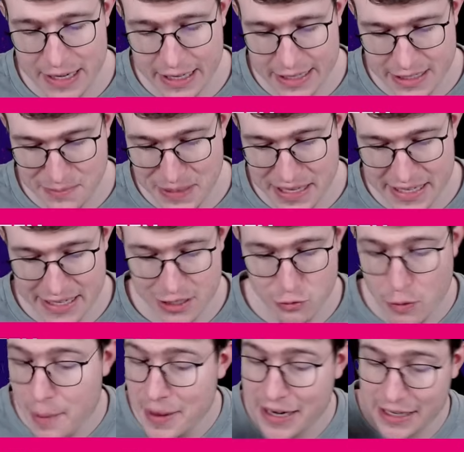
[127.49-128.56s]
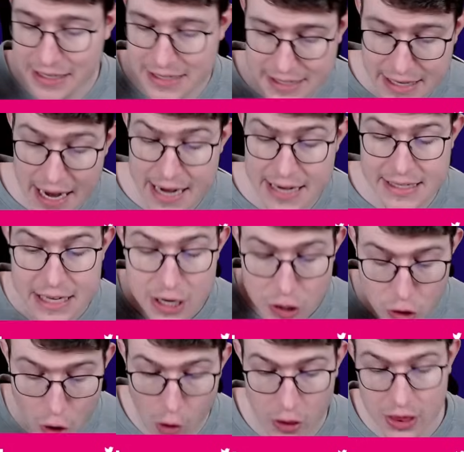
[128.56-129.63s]
against melee tanks, way better against Knights,
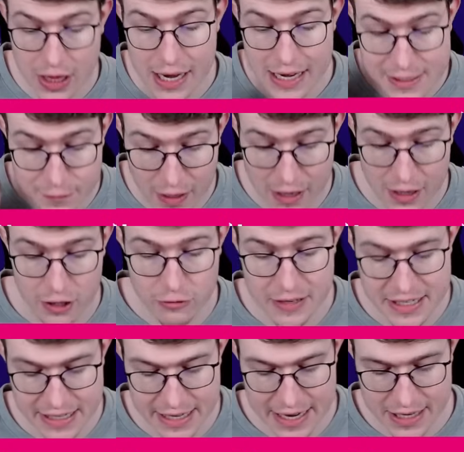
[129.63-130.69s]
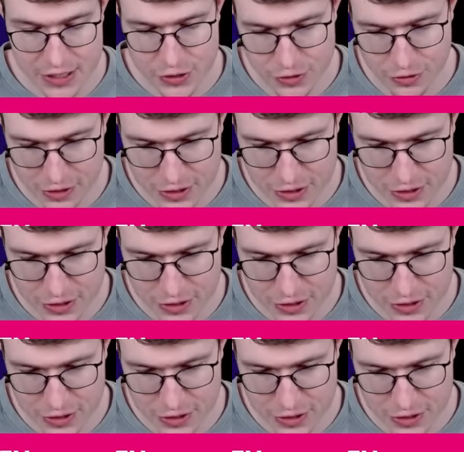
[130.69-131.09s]
Golden Knights, Valkyries, and so on.